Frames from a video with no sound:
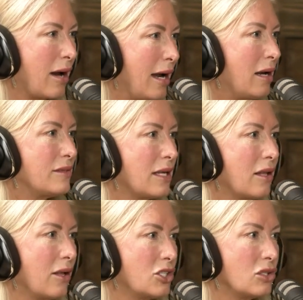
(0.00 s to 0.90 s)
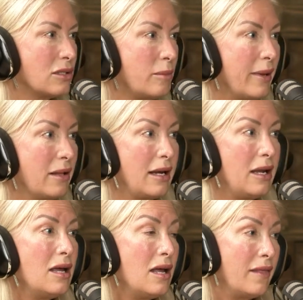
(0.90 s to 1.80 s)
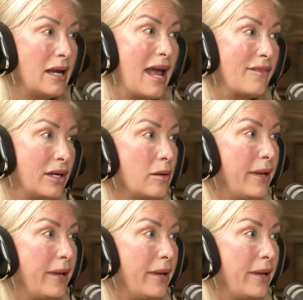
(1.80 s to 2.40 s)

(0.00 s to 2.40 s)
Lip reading: right, of psychological stability than having